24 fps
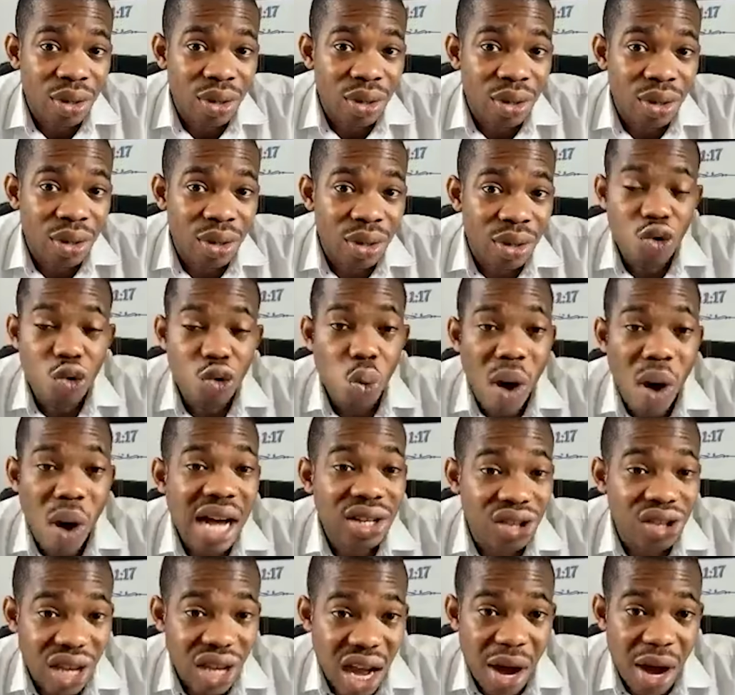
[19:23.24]
on
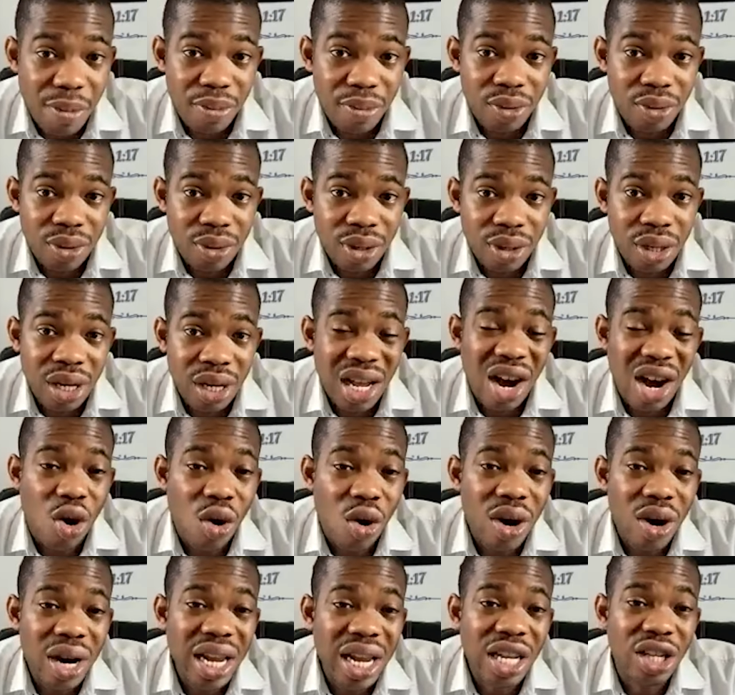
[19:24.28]
WhatsApp. They
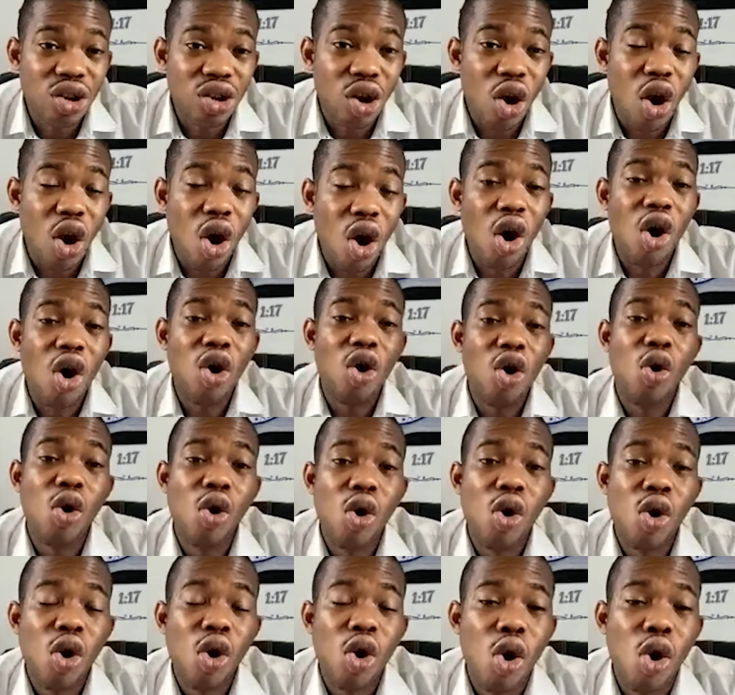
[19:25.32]
call it All
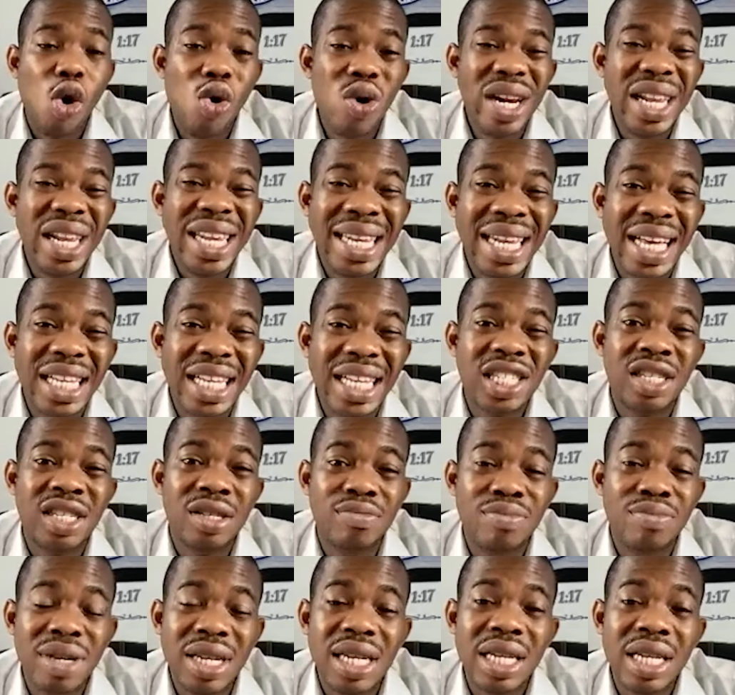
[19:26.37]
Holiness
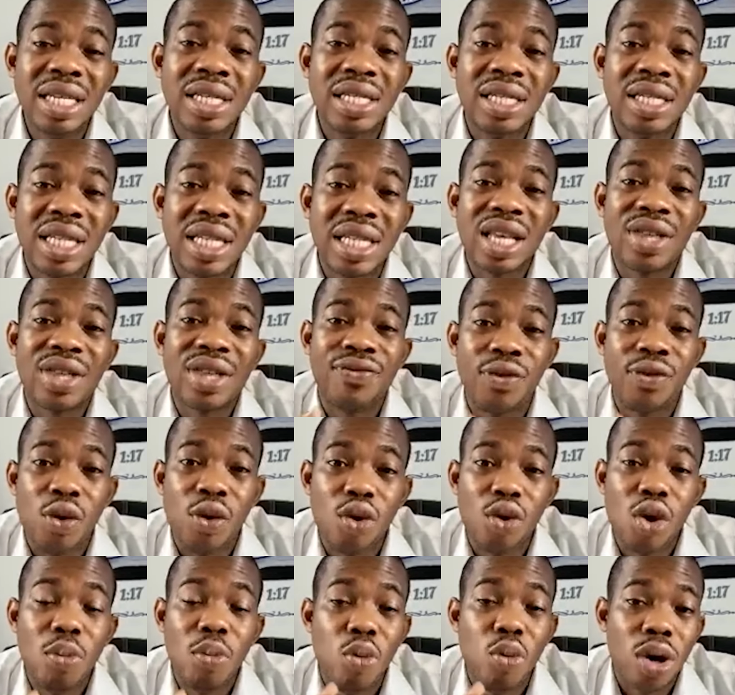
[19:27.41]
Ministers
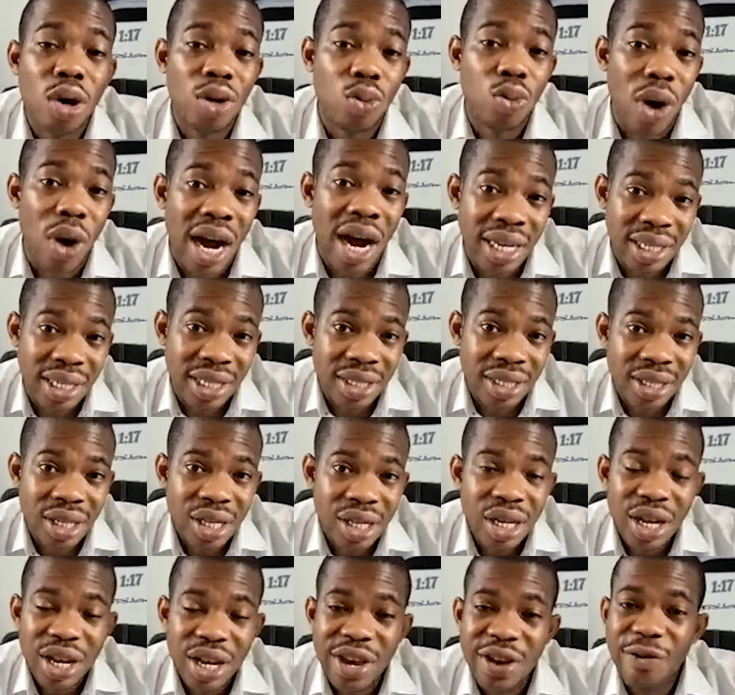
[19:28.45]
Forum Worldwide.
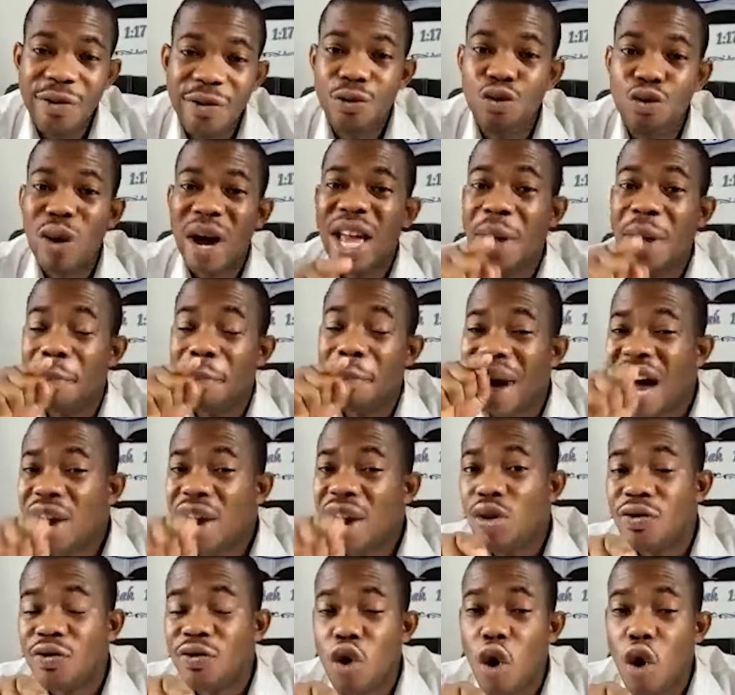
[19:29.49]
If you are a
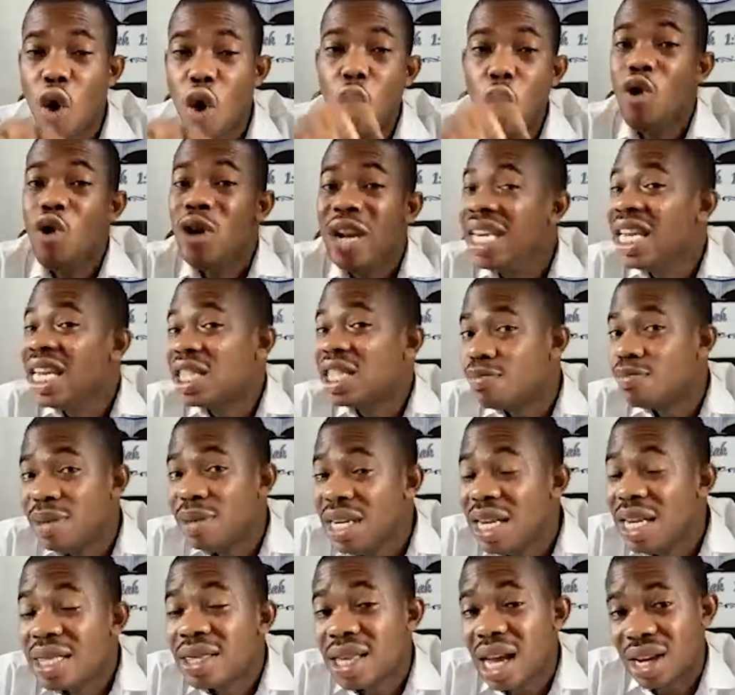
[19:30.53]
man of God, holiness
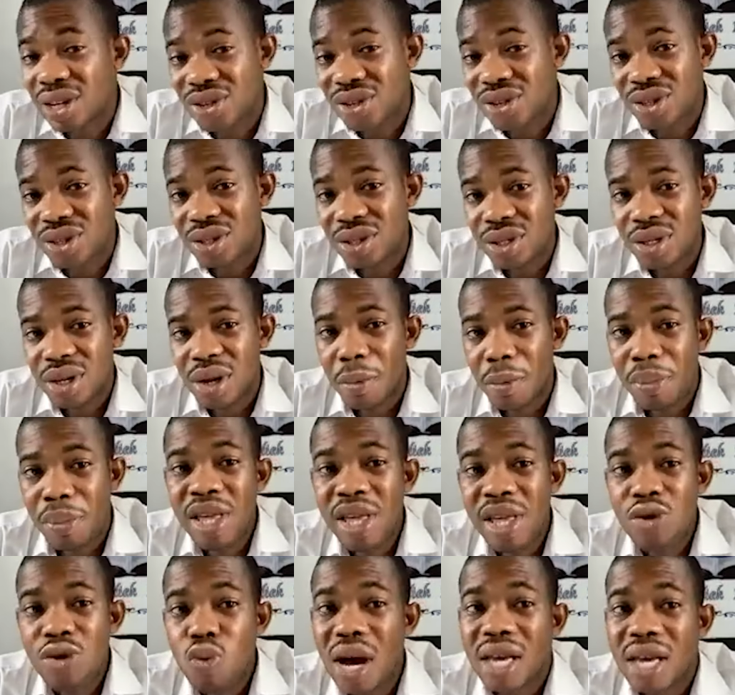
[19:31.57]
ministers,
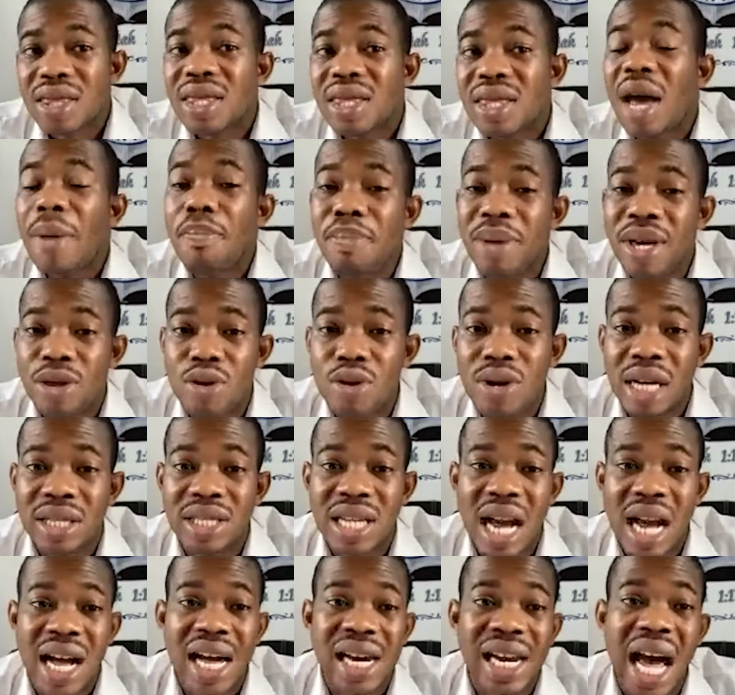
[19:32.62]
please WhatsApp me so
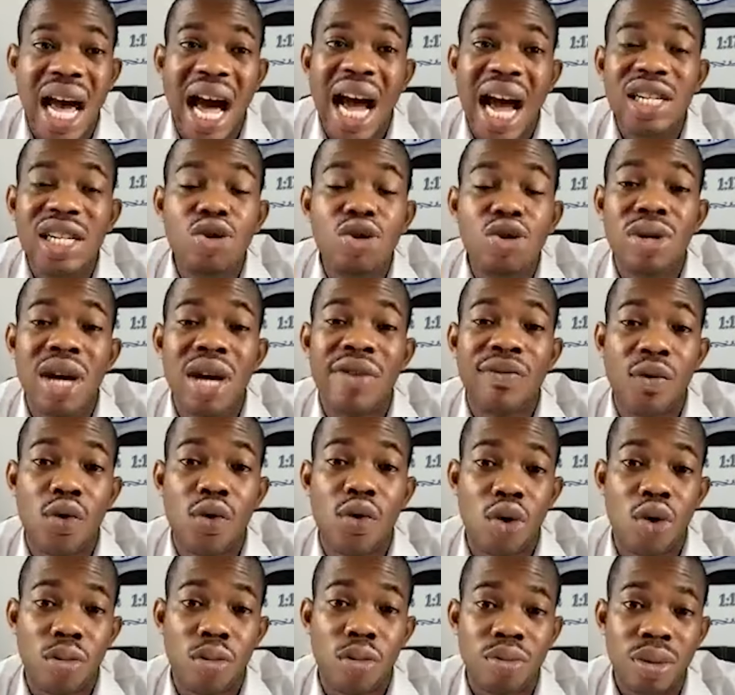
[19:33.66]
that I can add you to that
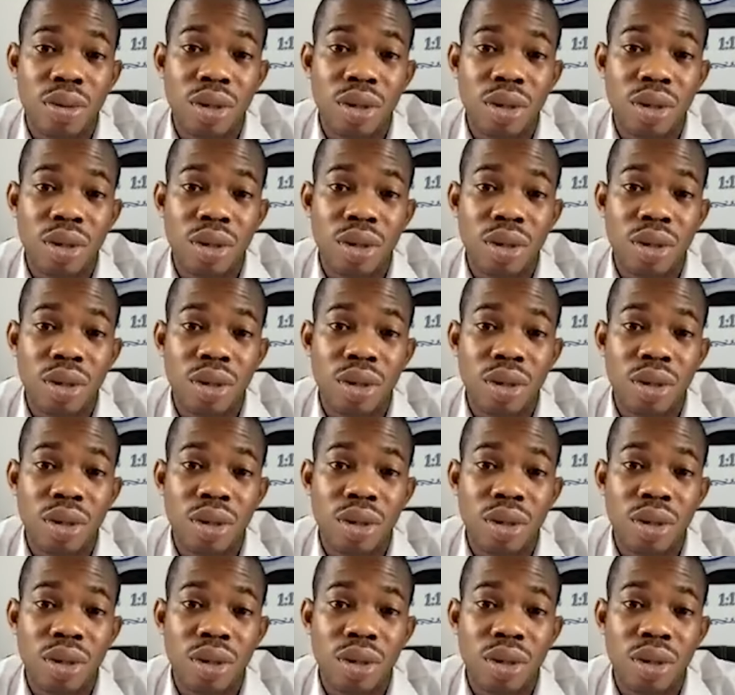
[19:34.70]
forum.